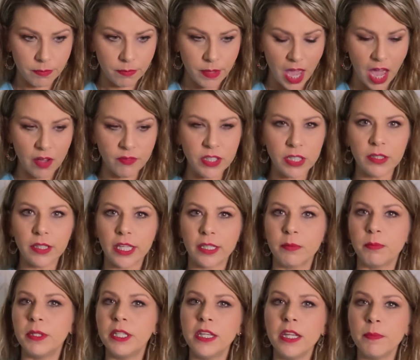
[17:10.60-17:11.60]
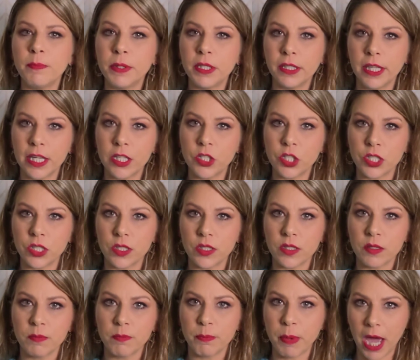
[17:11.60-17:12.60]
having like
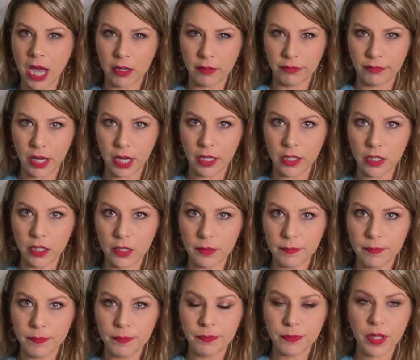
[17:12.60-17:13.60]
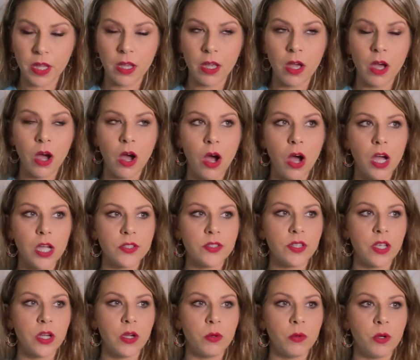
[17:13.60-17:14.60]
manipulations backfire.
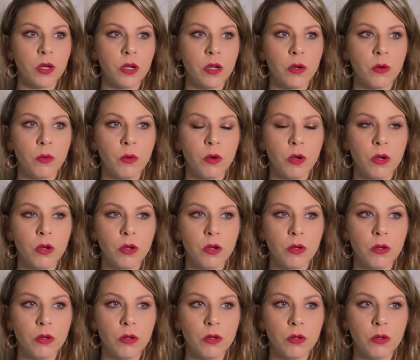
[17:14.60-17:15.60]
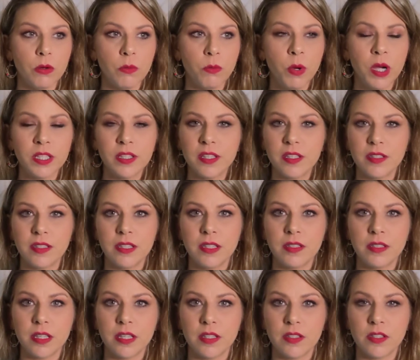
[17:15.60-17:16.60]
Also, what this
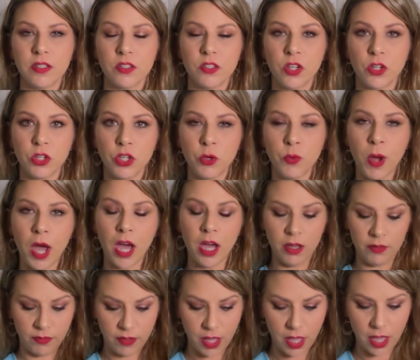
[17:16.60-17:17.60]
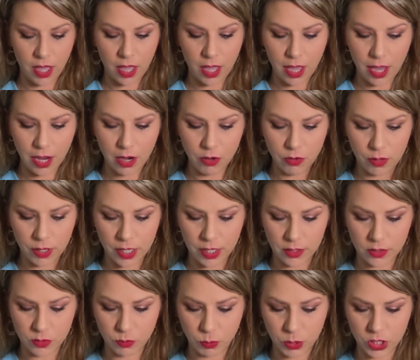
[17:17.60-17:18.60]
is so you have
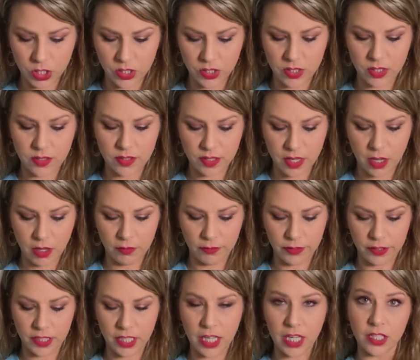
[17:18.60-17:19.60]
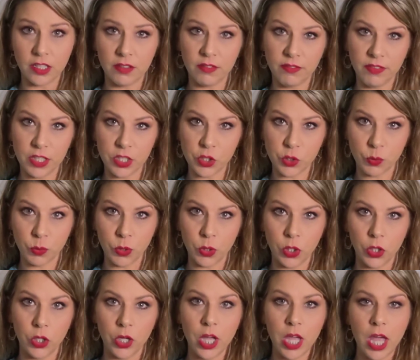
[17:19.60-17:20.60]
Aries, which is the self and the
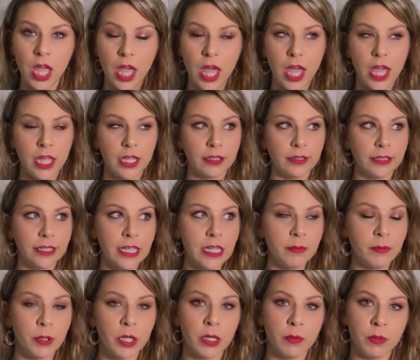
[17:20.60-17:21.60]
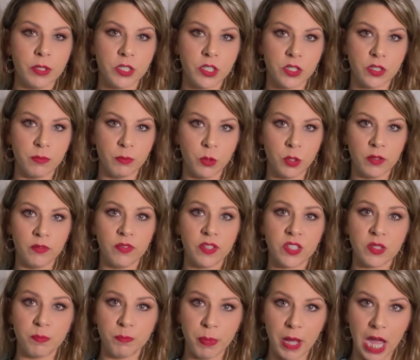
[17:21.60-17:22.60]
individual, and Libra, which is more of
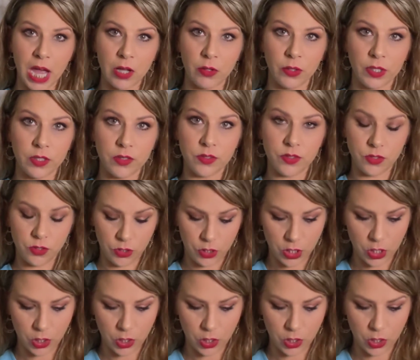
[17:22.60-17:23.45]
this balance,